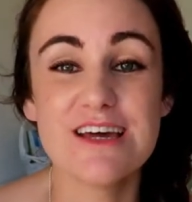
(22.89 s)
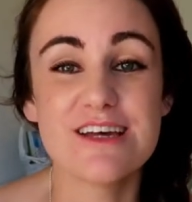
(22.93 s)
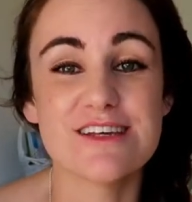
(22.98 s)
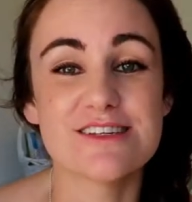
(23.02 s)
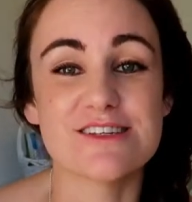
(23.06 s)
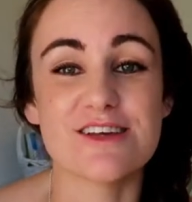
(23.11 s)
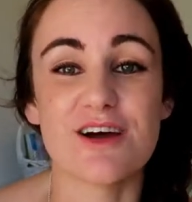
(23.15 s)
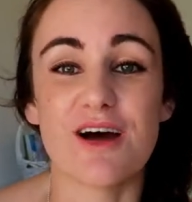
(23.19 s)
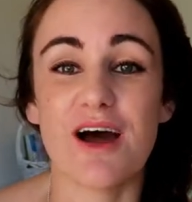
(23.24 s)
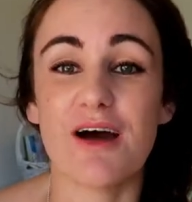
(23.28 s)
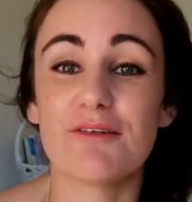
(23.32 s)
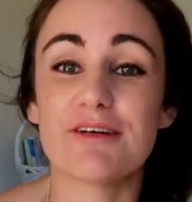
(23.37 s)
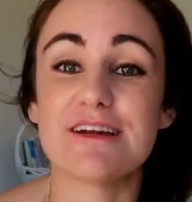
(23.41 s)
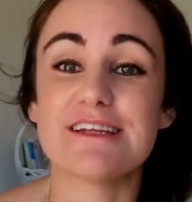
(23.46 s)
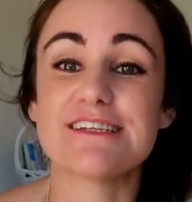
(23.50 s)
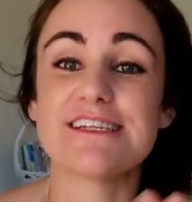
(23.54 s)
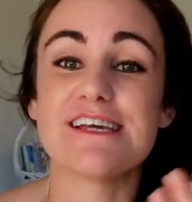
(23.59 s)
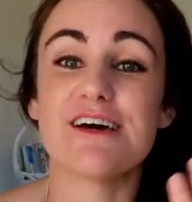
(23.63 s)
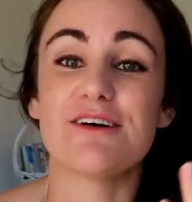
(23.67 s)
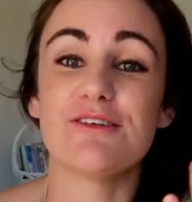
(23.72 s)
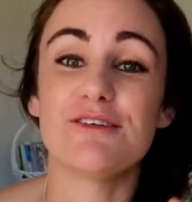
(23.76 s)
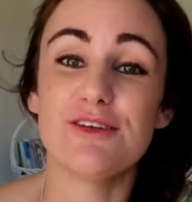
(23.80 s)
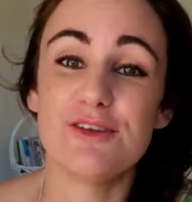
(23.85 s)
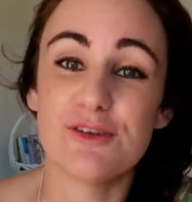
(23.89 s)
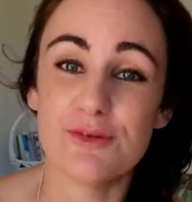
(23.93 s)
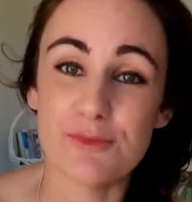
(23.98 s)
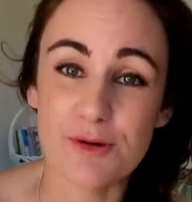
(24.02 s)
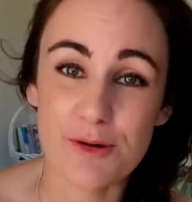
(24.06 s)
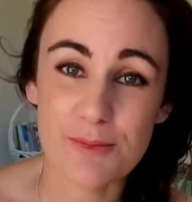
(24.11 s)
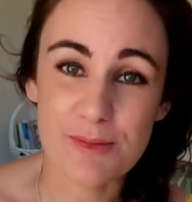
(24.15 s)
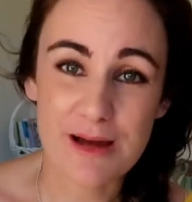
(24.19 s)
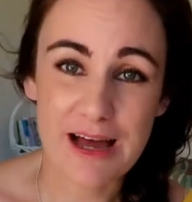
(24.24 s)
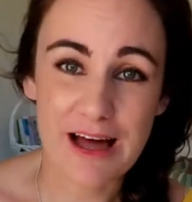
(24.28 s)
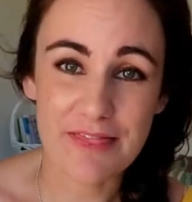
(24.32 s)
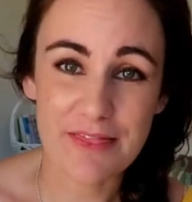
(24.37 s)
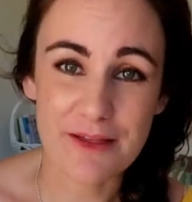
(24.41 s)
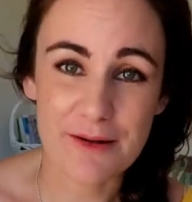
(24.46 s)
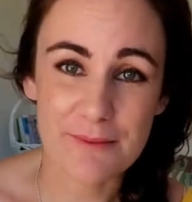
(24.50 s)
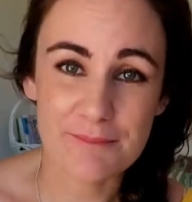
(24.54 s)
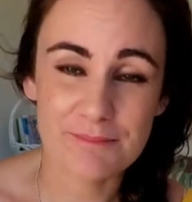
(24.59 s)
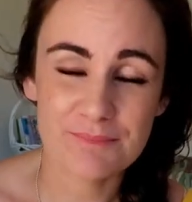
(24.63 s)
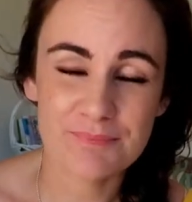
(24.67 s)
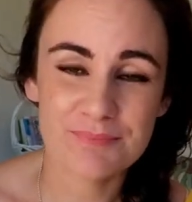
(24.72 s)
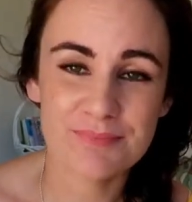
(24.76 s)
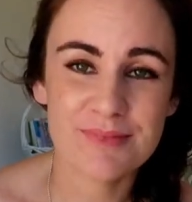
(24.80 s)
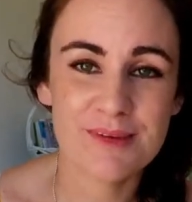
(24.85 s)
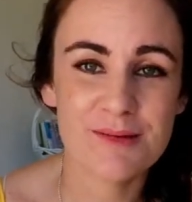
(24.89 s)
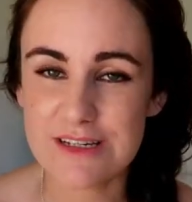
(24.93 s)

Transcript: So I want to tell you about them.